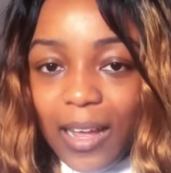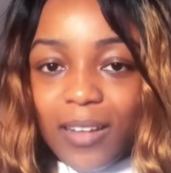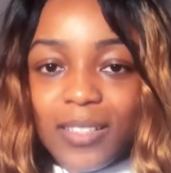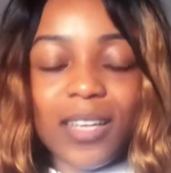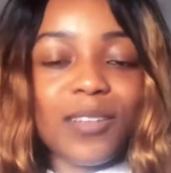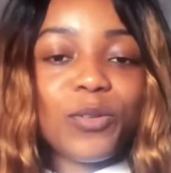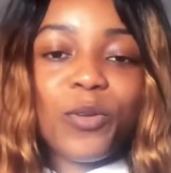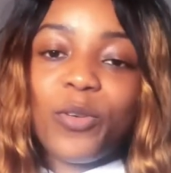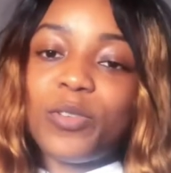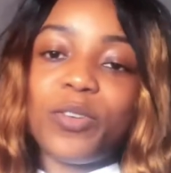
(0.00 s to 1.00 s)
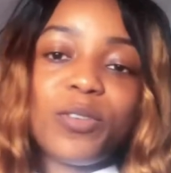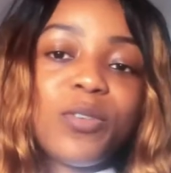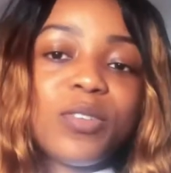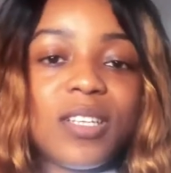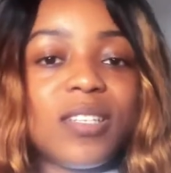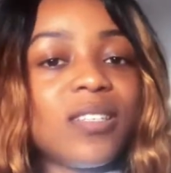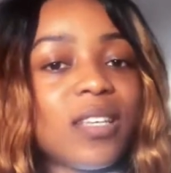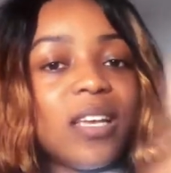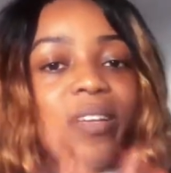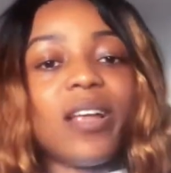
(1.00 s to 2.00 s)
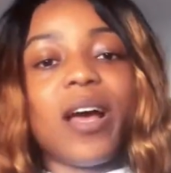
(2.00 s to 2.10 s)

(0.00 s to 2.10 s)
I was like, no, this is it.